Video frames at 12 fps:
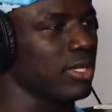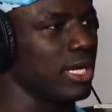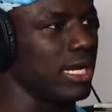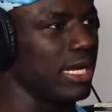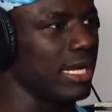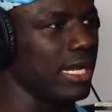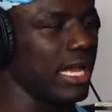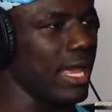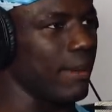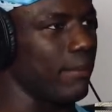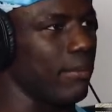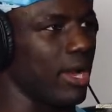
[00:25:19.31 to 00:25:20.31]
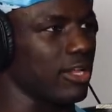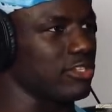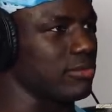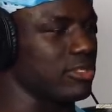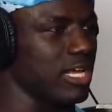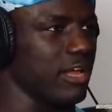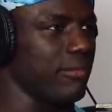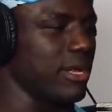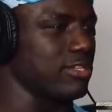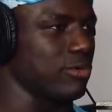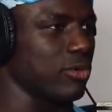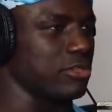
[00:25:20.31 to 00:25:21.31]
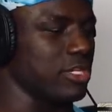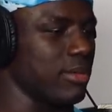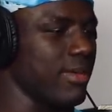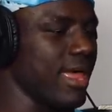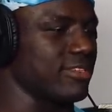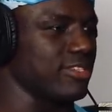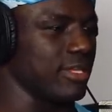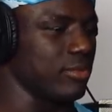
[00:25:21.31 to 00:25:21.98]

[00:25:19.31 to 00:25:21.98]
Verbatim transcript: Uh, I bought some stuff, bought some horse stall mats.